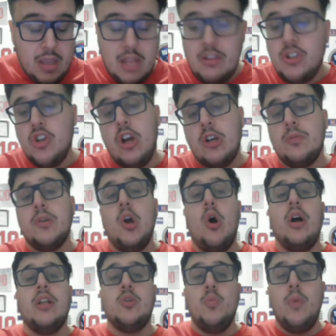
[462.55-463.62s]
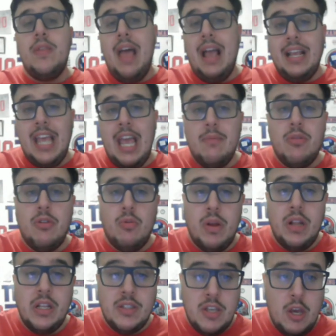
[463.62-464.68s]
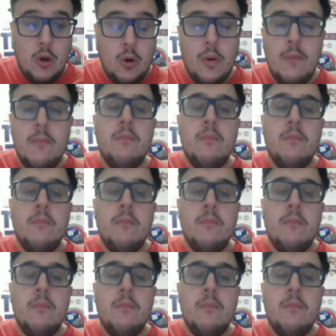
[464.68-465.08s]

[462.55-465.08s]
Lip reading: And the Sharks would go on to win that game 3-2.